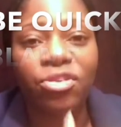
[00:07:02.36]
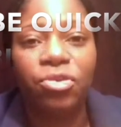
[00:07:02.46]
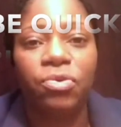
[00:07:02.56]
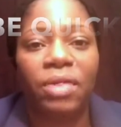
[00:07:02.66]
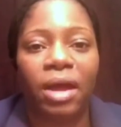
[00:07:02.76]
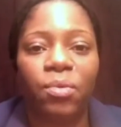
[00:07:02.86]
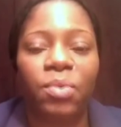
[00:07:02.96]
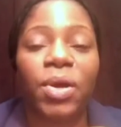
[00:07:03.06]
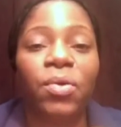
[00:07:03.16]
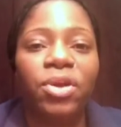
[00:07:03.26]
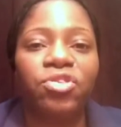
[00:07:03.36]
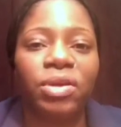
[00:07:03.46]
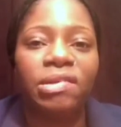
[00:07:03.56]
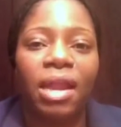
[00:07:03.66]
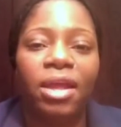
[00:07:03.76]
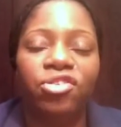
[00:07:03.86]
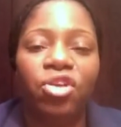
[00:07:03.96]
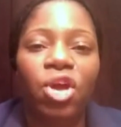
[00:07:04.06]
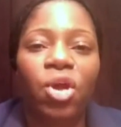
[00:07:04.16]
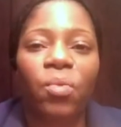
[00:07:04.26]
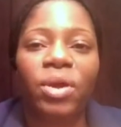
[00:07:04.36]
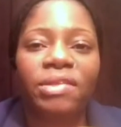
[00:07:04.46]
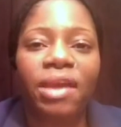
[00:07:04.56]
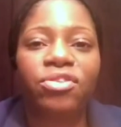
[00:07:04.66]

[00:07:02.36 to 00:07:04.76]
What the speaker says: to do that. When we're going through a challenge, we tend